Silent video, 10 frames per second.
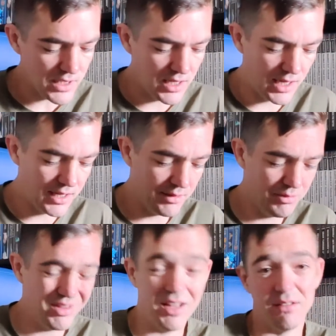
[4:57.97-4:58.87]
I
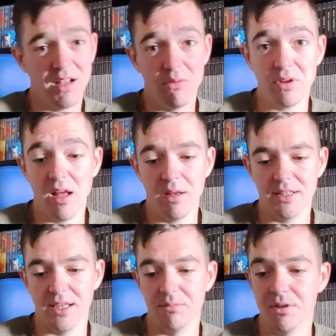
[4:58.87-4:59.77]

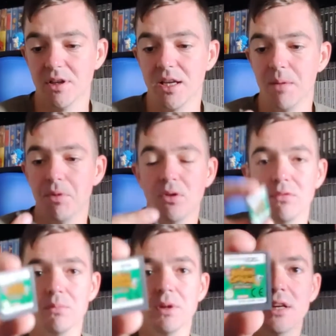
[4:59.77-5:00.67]
said I'm going to keep all
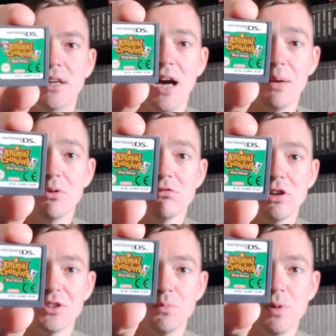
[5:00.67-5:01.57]
of them. Animal
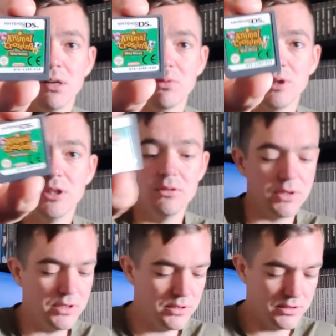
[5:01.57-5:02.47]
Crossing Wild World.
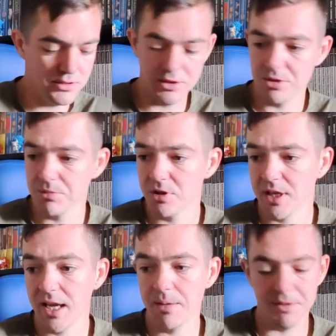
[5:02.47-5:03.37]
So there's some good
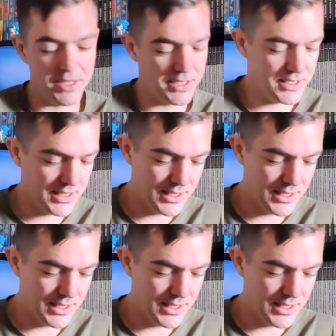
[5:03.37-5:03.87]
games here.